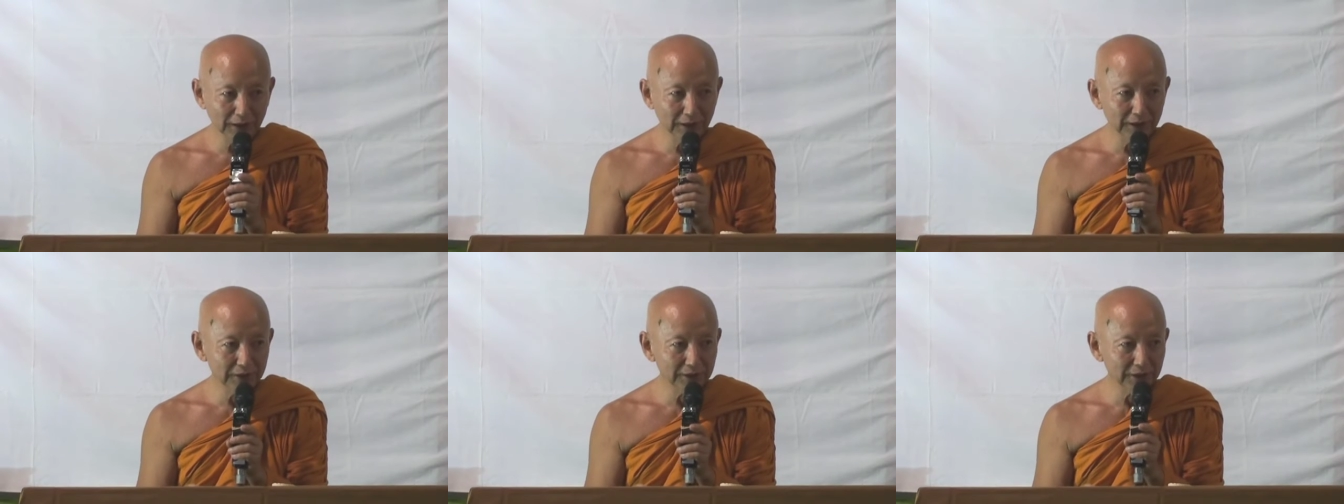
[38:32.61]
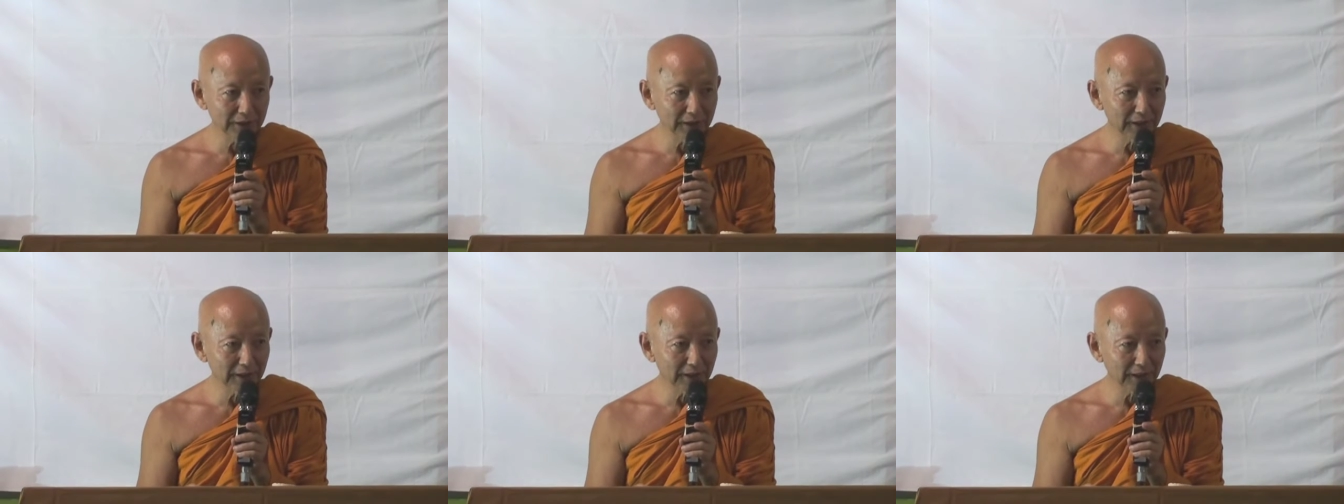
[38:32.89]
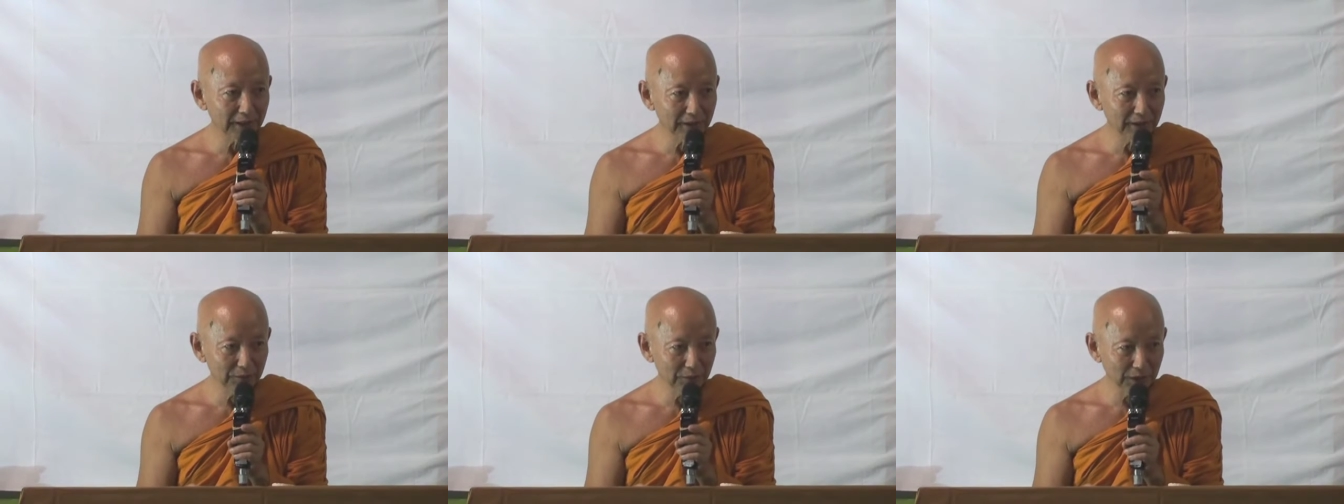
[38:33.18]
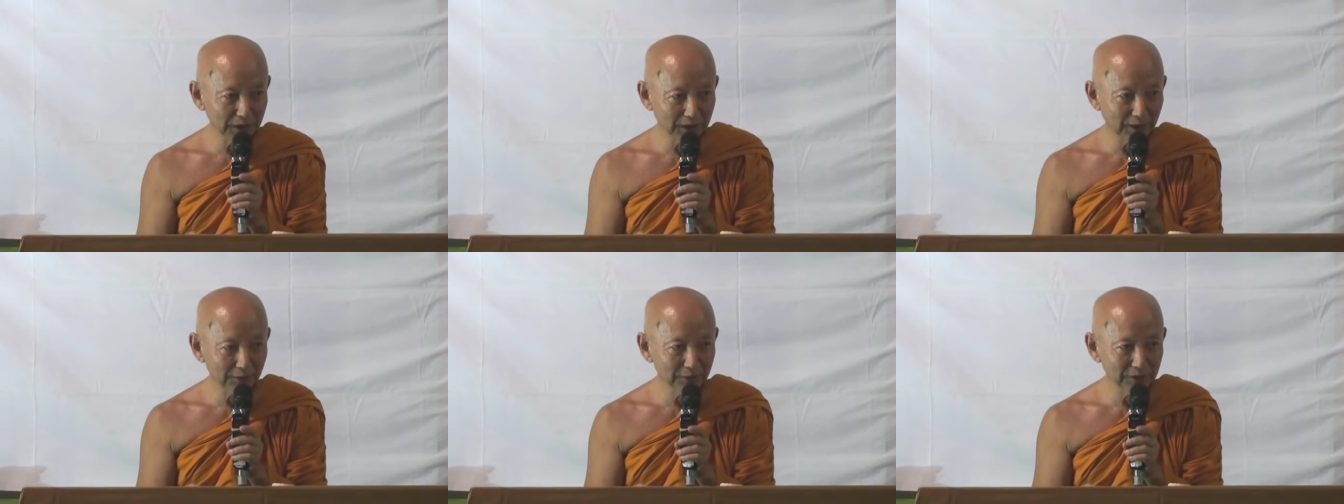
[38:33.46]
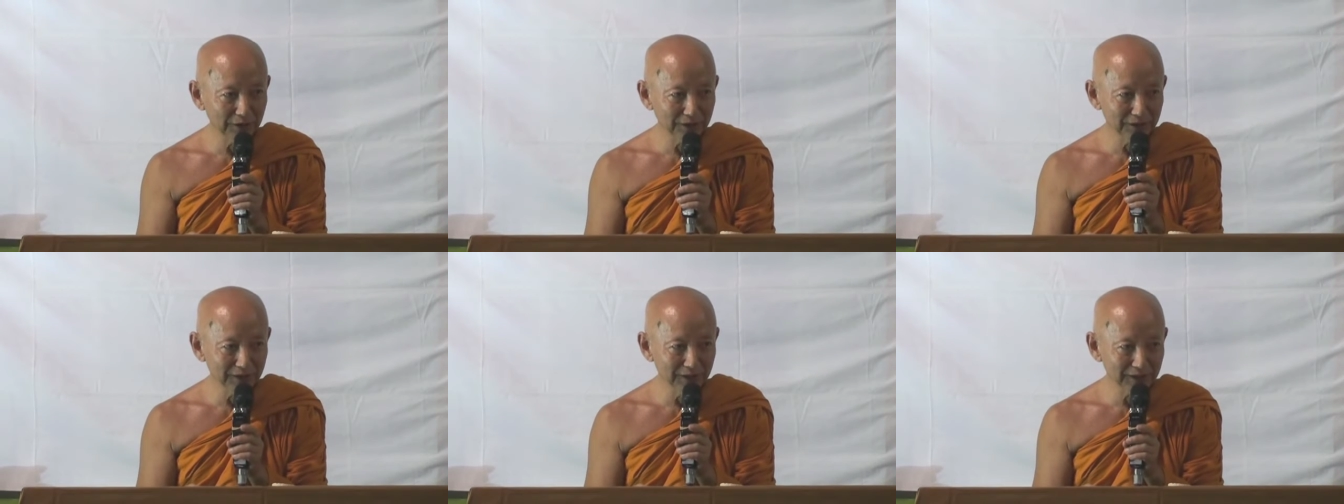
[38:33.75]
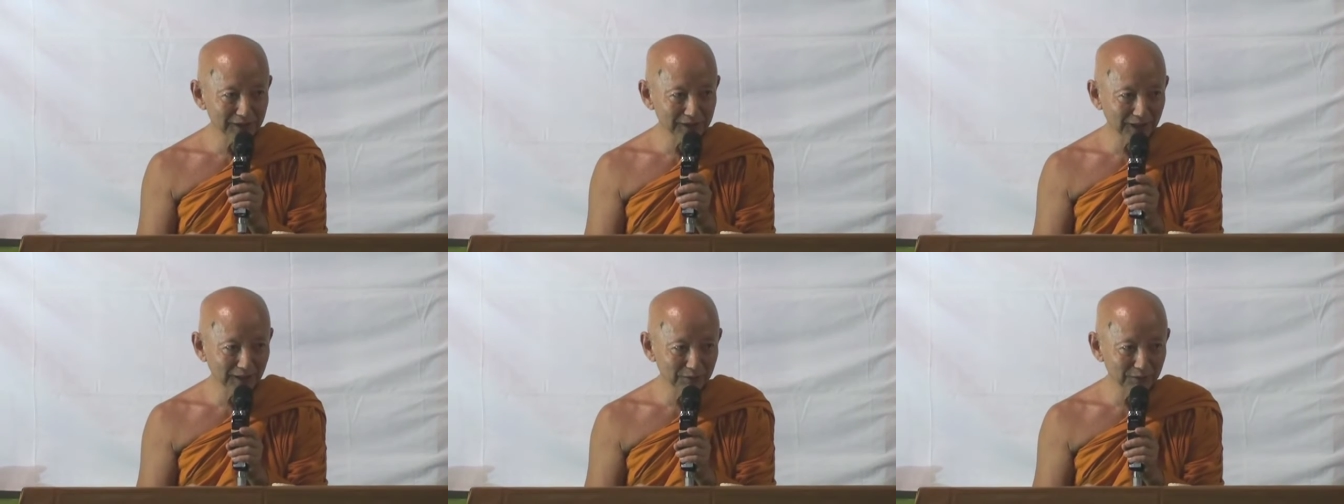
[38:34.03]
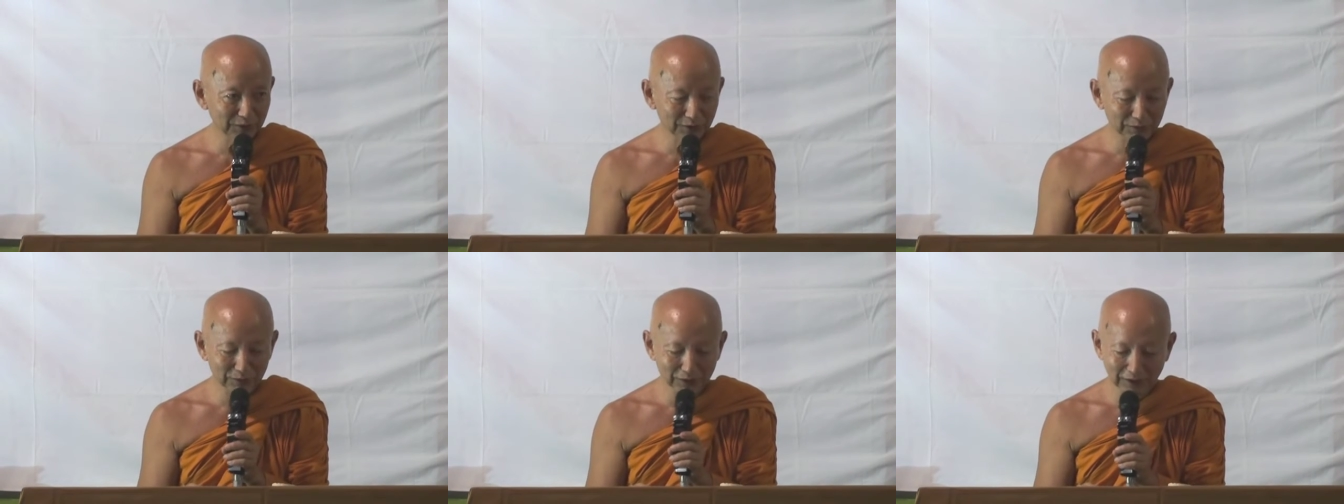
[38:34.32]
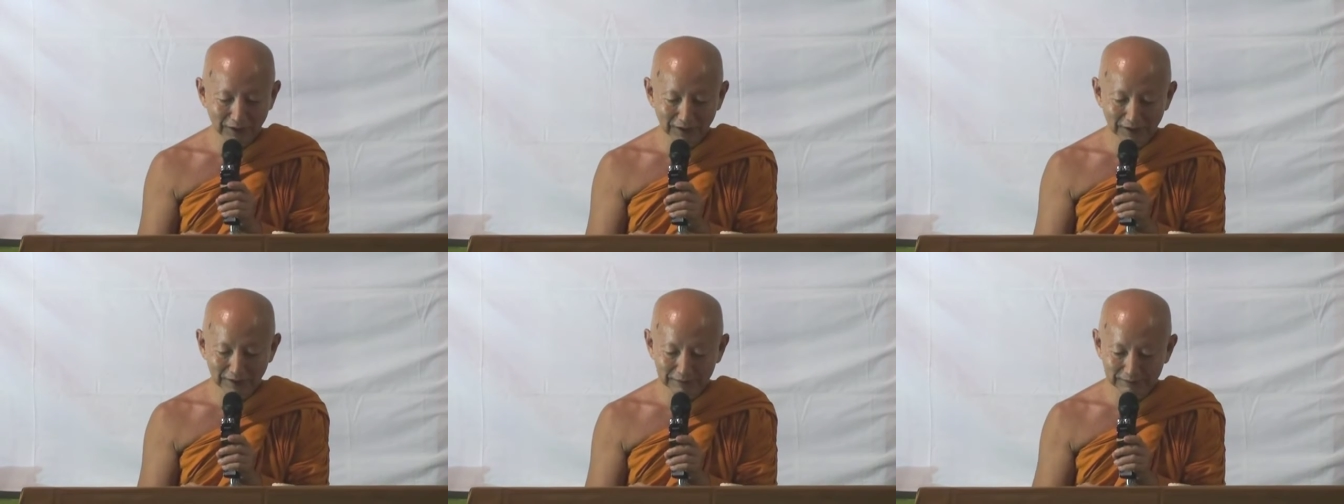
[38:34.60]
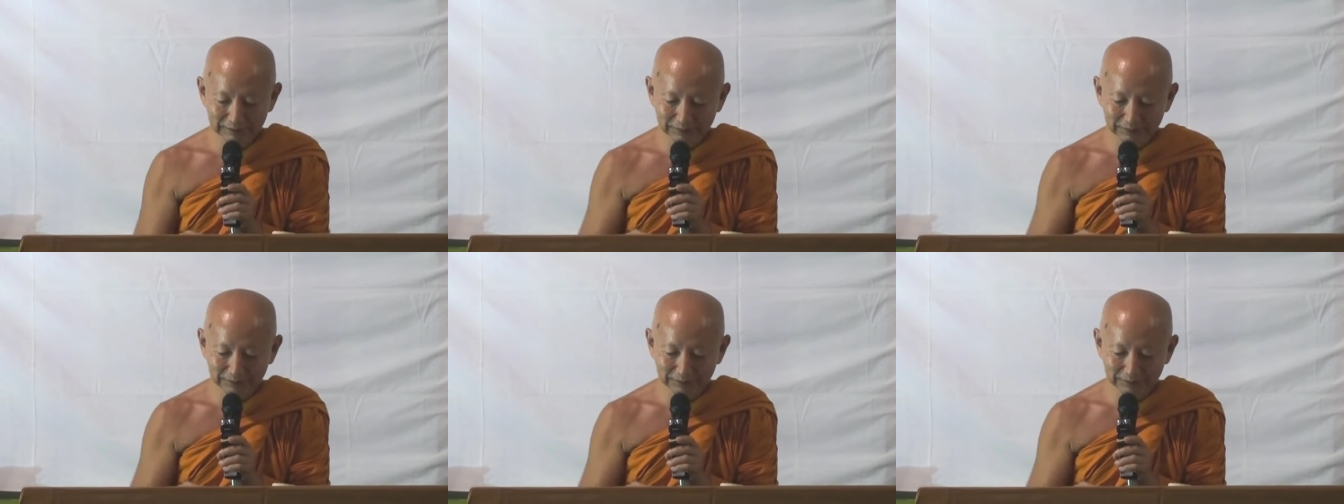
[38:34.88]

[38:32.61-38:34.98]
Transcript: Uh, instead, uh, they become his disciple. Pula.